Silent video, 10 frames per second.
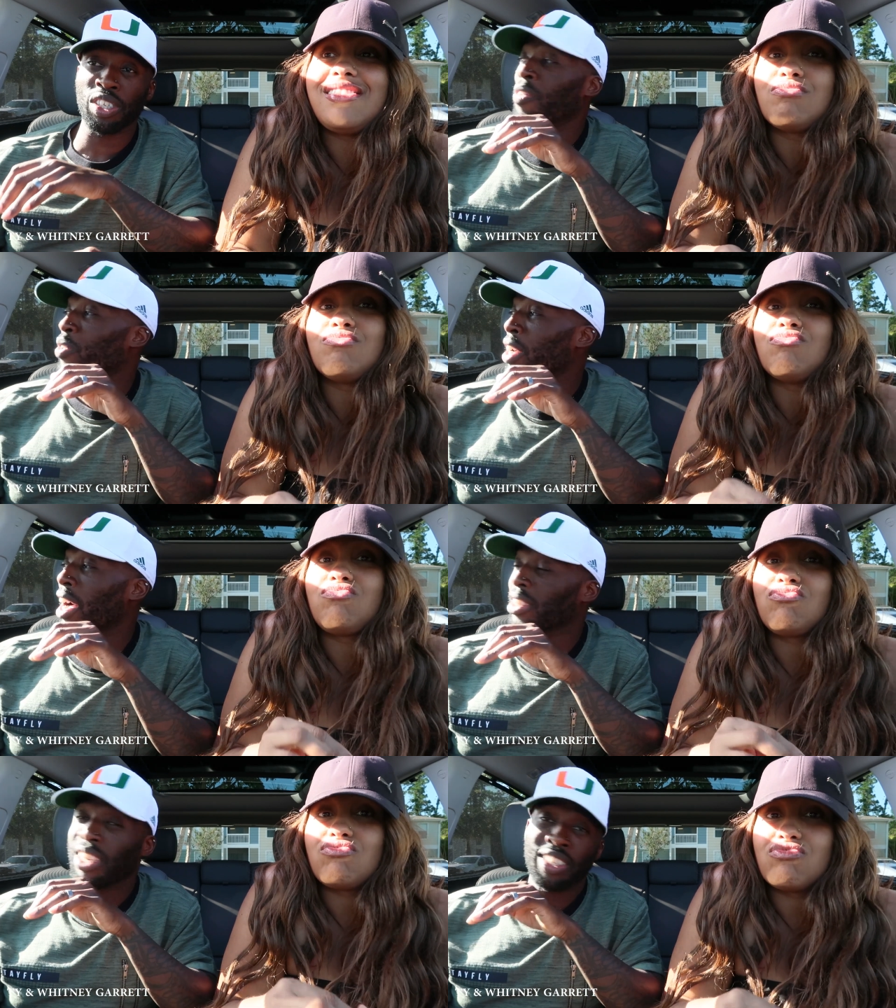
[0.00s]
Speaker 1: If you
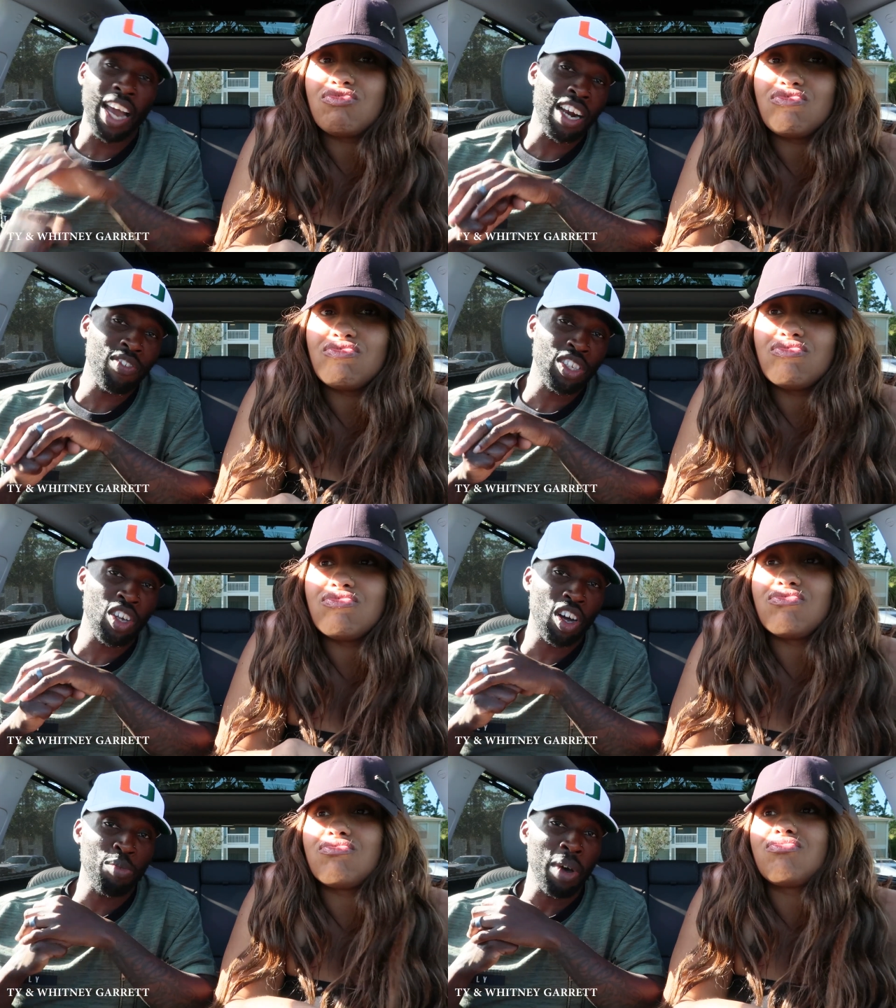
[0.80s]
guys get tired of us
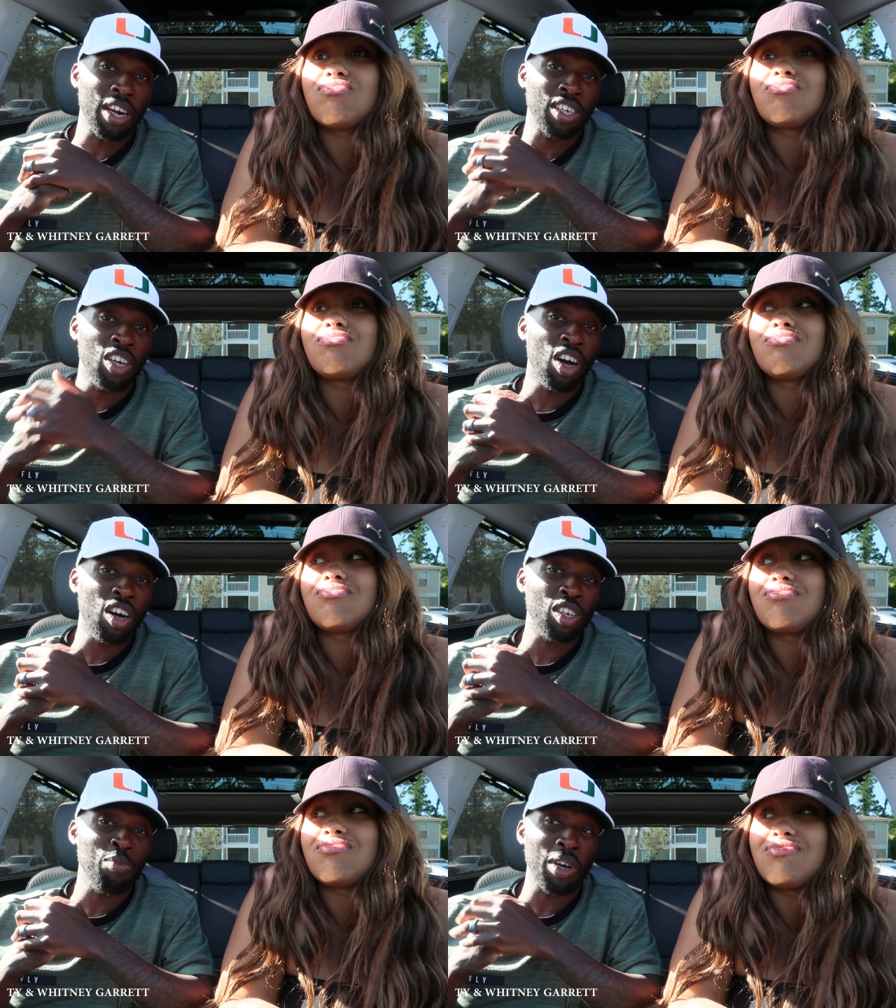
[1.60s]
talking about our
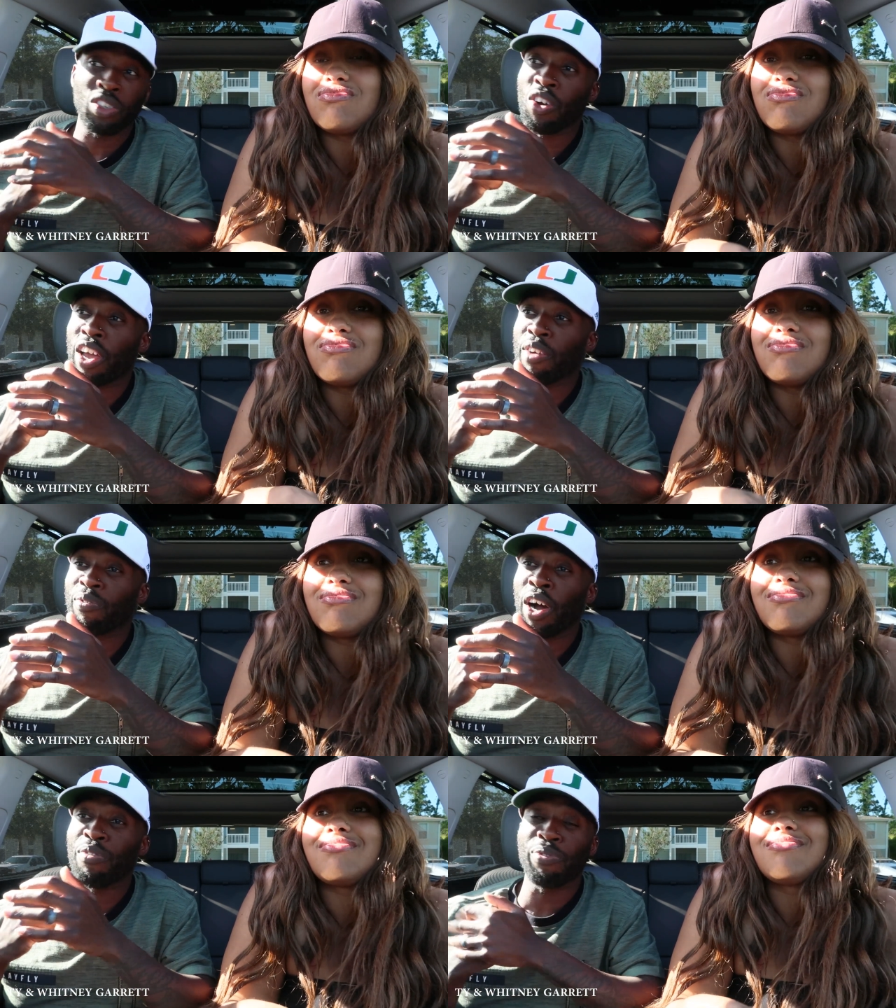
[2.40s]
dog, you might as well go ahead and
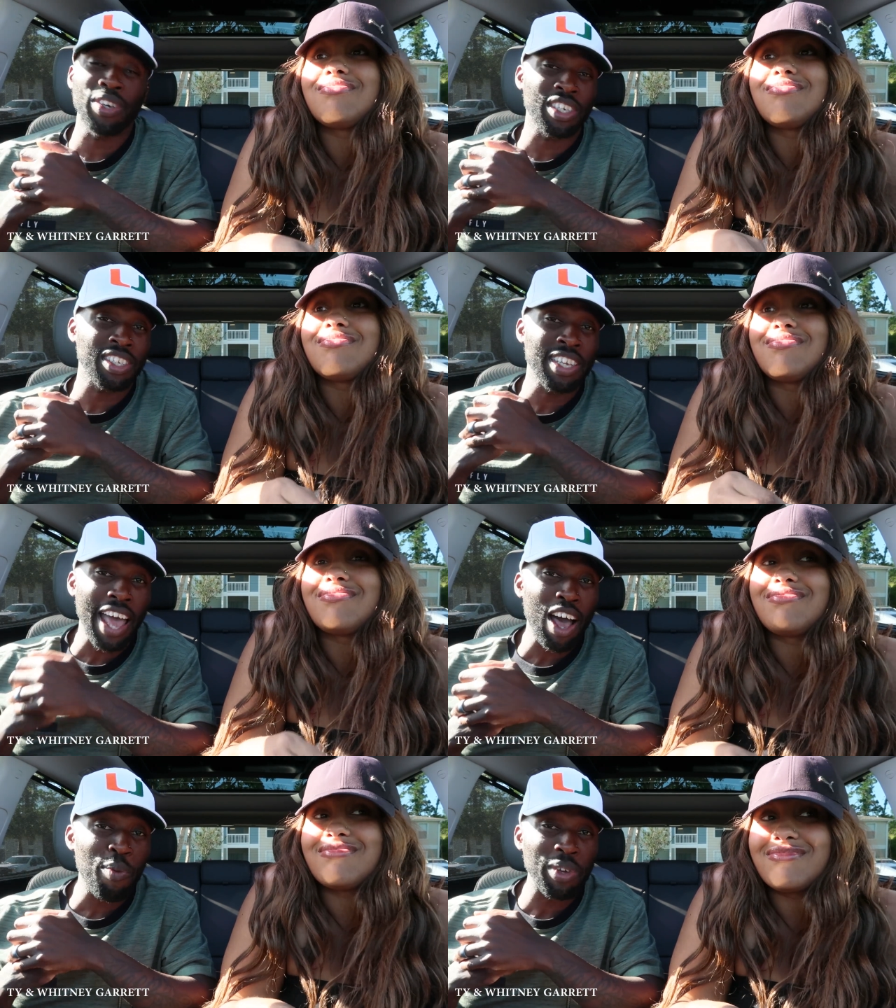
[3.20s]
unfriend us
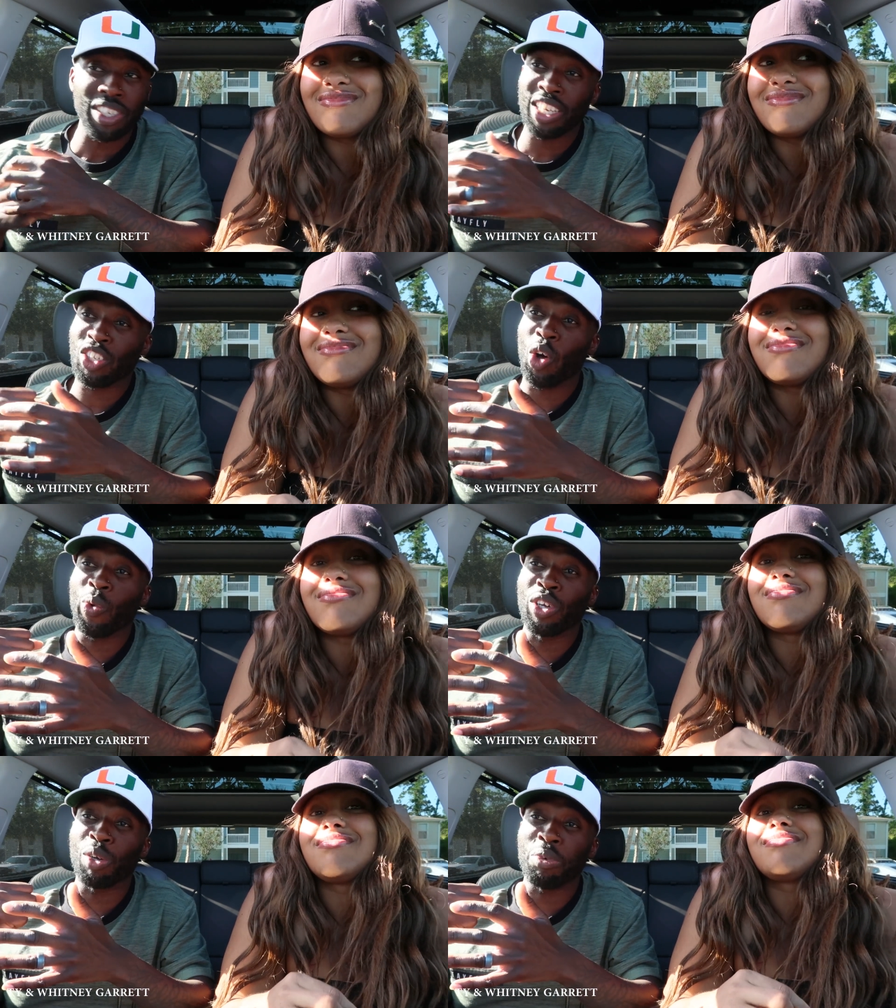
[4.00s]
now because that's all
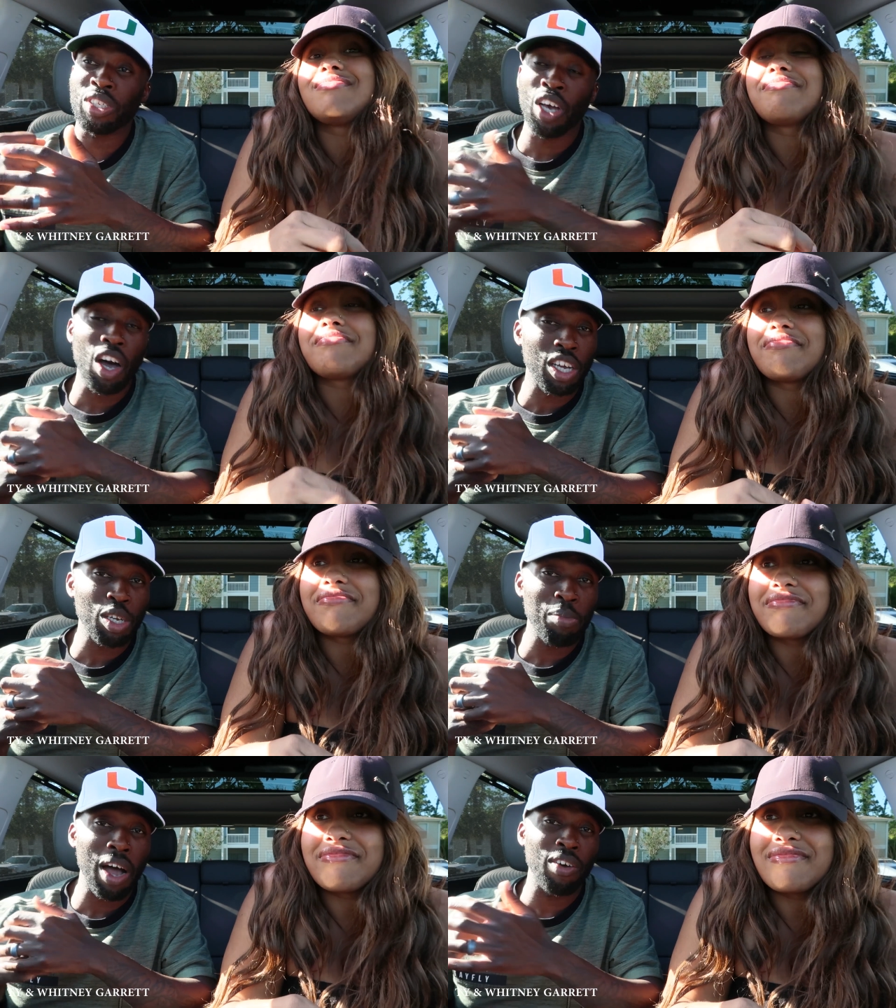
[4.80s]
we're gonna be talking
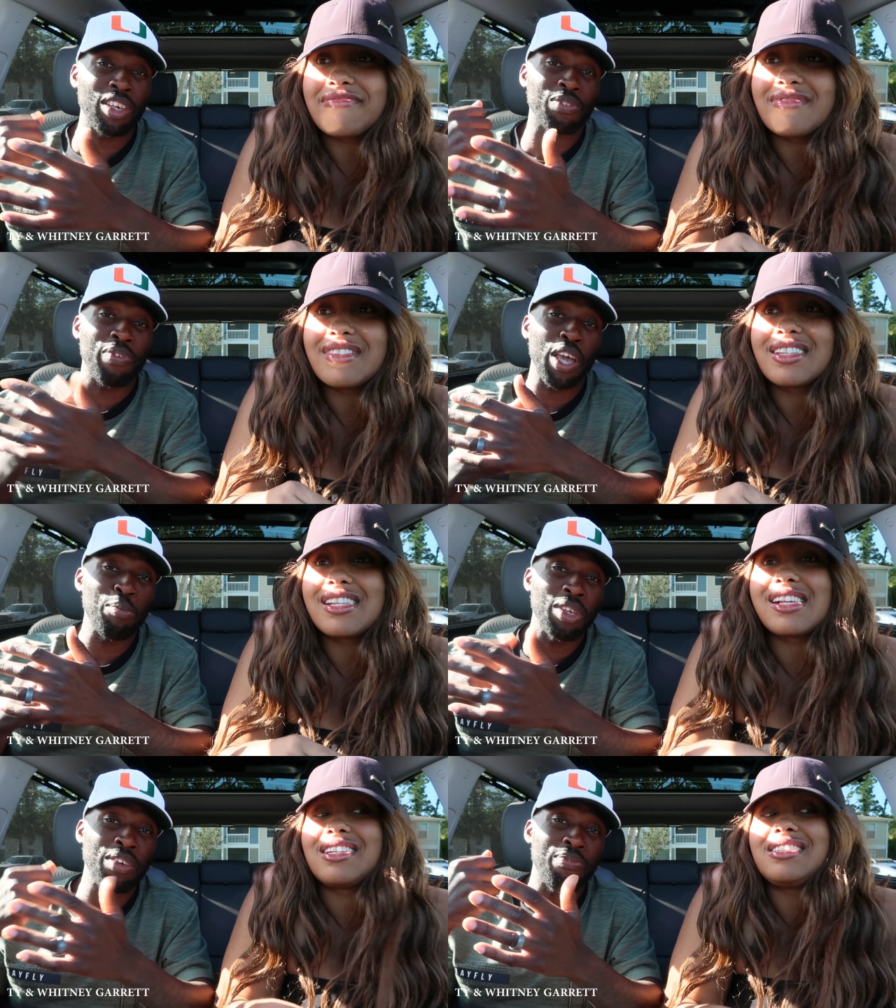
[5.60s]
about is
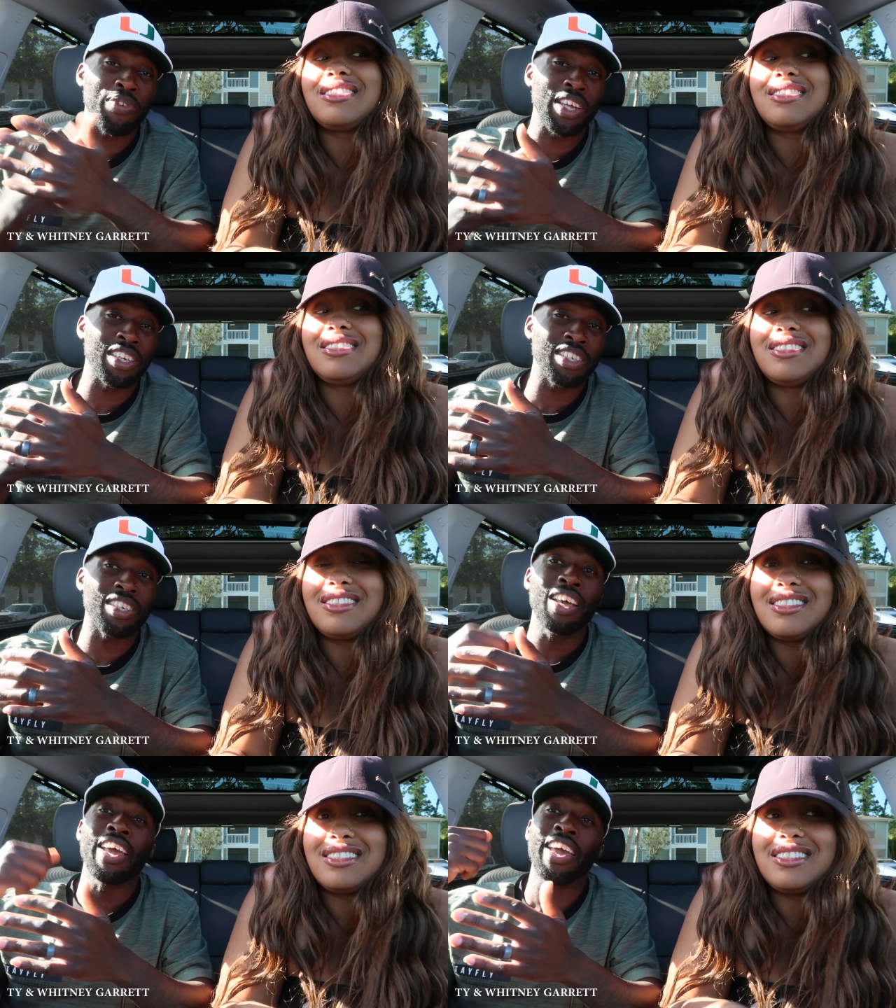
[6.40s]
family, fitness,
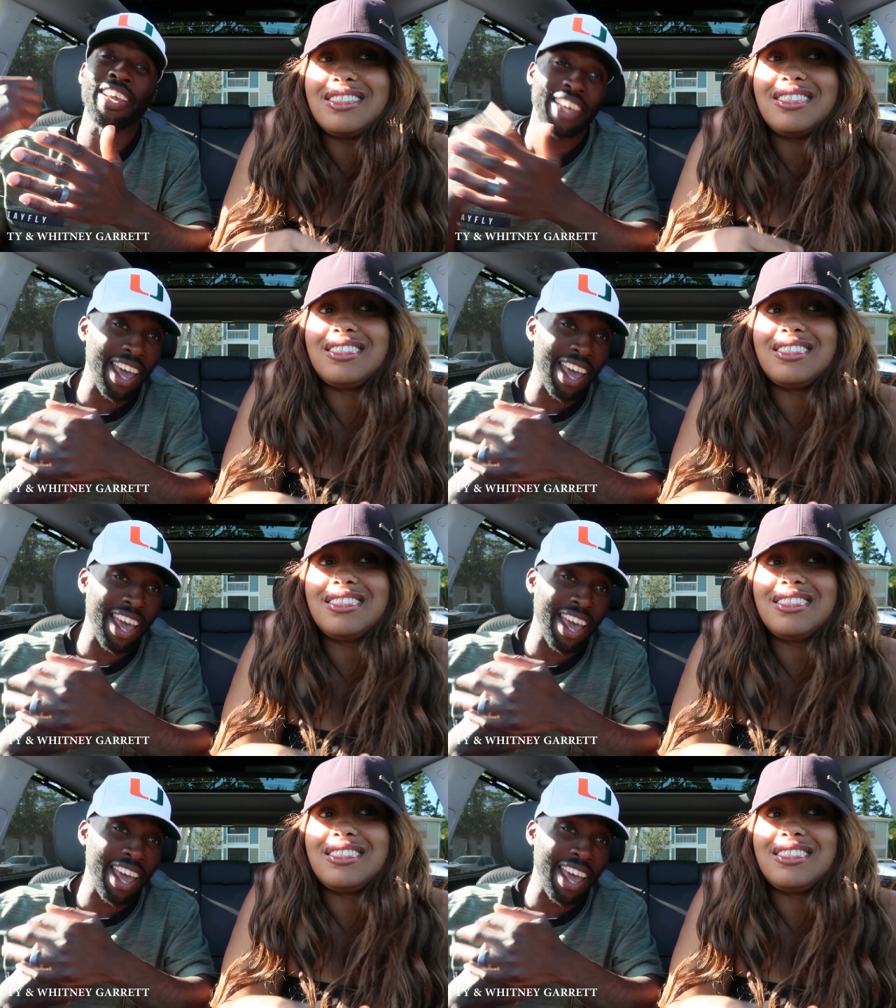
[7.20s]
and